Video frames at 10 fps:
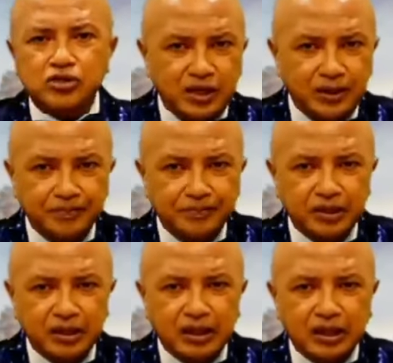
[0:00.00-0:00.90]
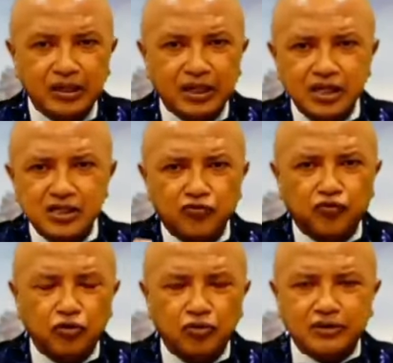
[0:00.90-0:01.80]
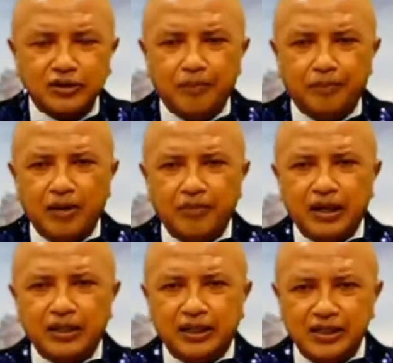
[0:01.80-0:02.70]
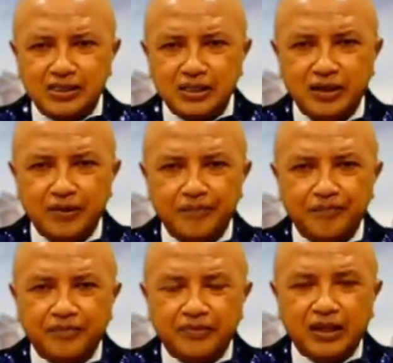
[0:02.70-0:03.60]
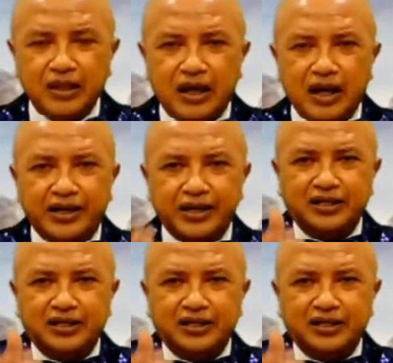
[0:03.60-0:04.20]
Muslim must accept Moses because he is the first prophet,